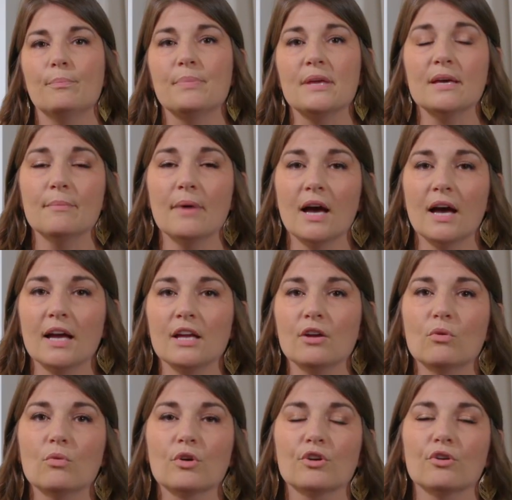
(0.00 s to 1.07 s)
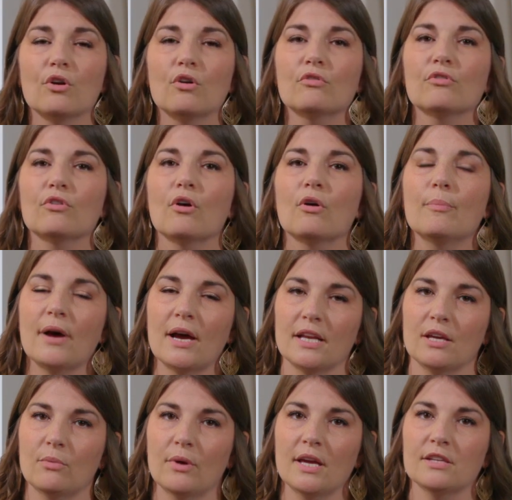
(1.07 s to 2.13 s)
BMI, or your overall
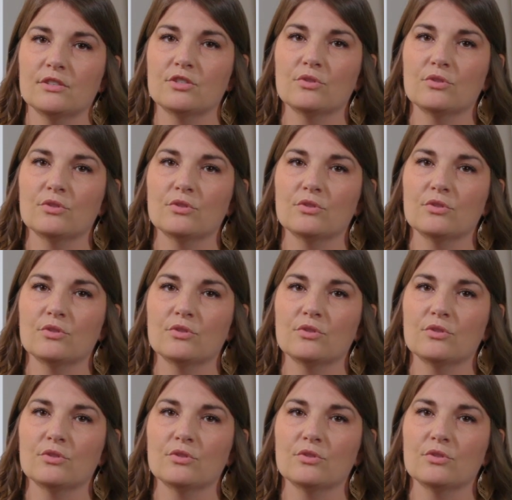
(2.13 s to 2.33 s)
body weight.